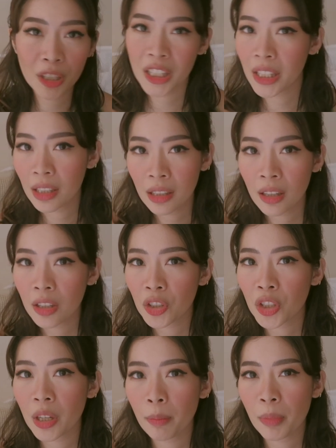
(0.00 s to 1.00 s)
free
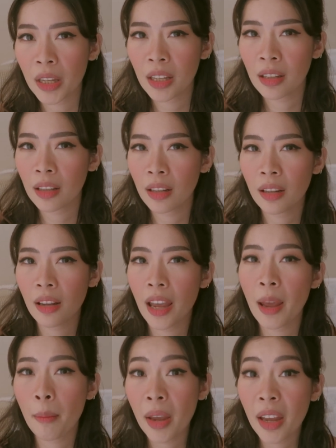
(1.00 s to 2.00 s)
shipping
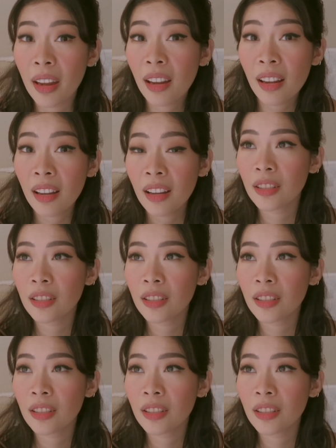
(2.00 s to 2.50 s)
eme.